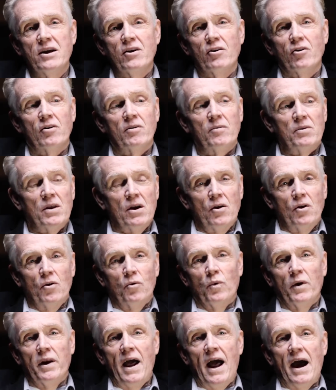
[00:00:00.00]
year,
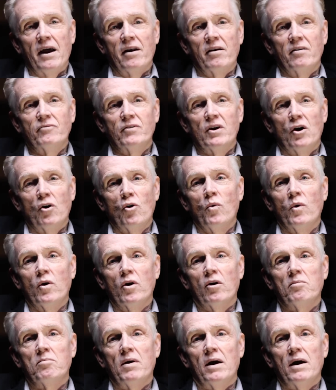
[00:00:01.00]
when out of
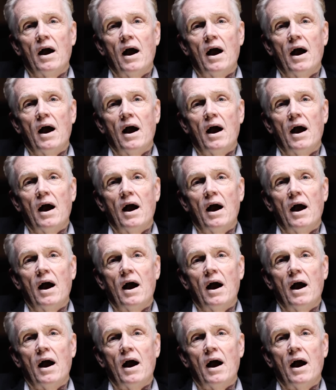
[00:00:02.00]
nowhere,